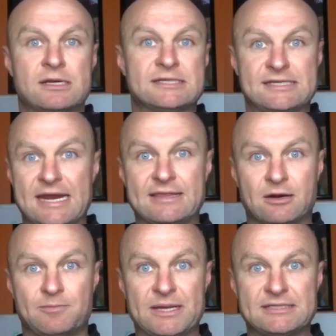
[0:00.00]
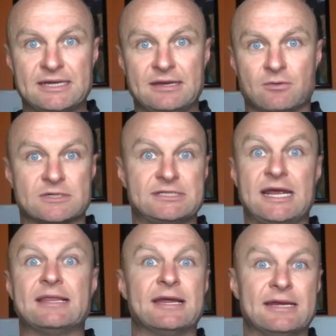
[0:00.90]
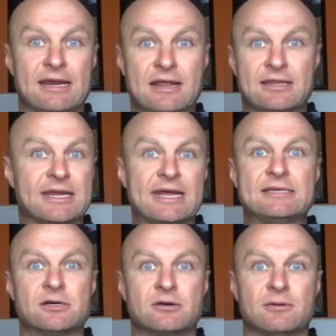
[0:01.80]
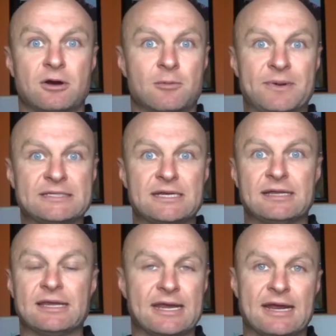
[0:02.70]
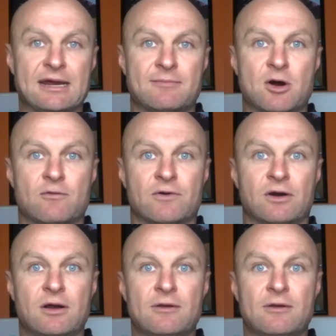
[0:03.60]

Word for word: say they're busy or say the kids are busy and they can't come over